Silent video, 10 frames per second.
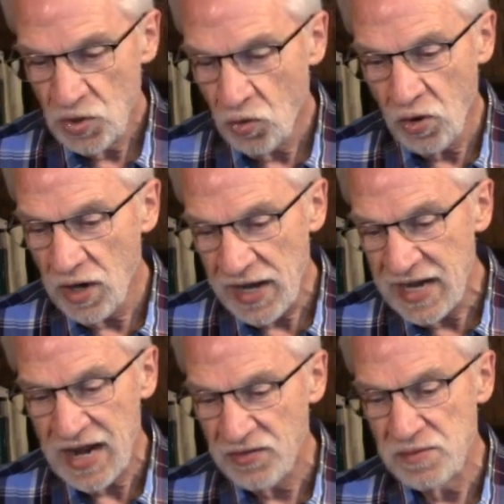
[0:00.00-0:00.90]
or
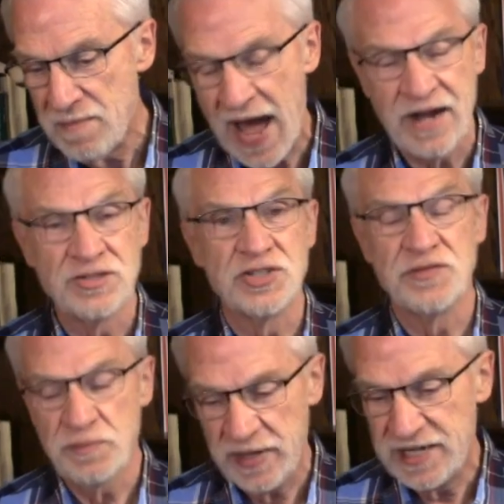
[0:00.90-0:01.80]
any other matters
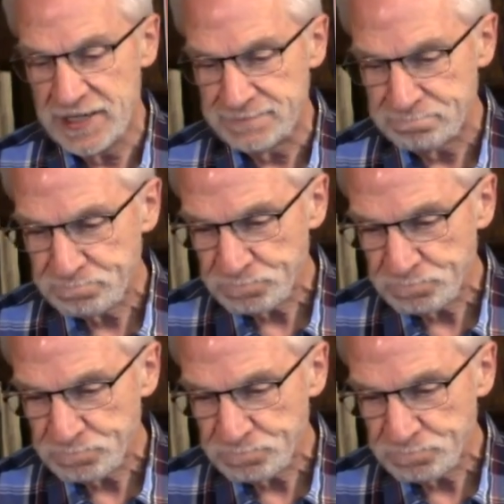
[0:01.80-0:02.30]
of opinion,